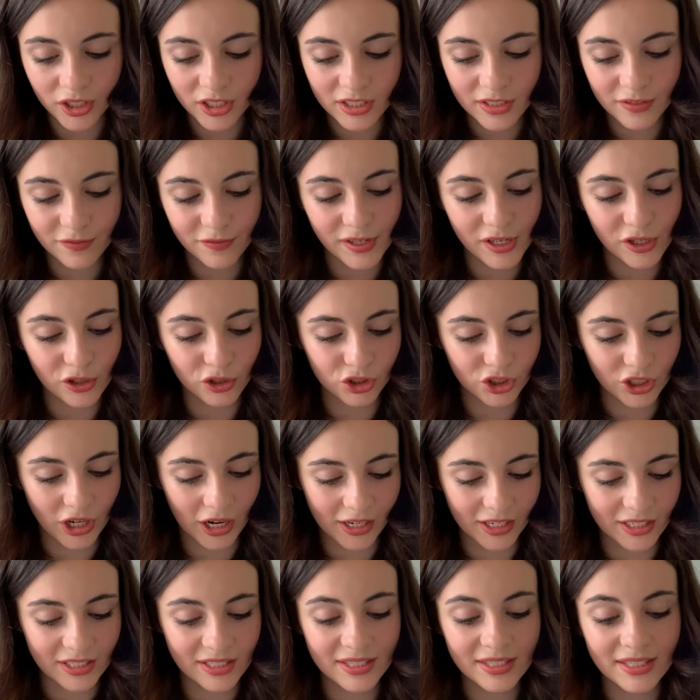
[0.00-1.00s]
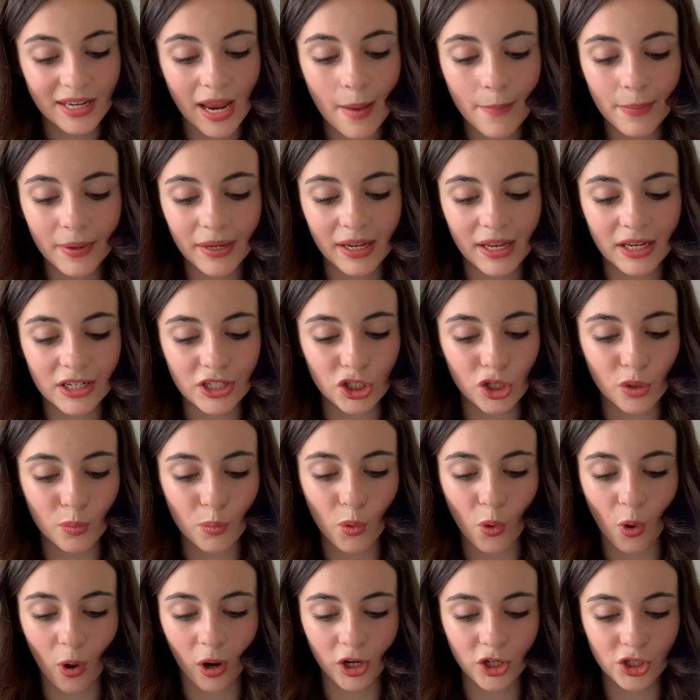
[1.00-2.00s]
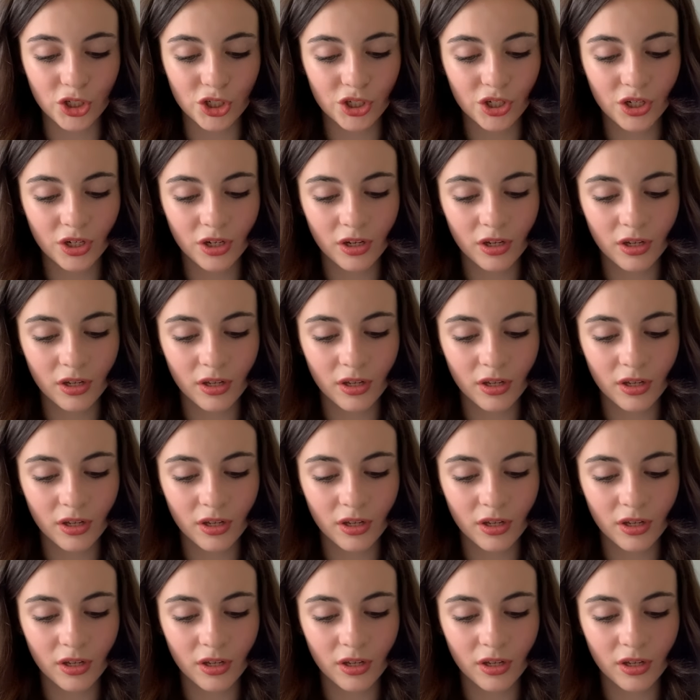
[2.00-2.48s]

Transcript: his field jacket, stepping into the porch.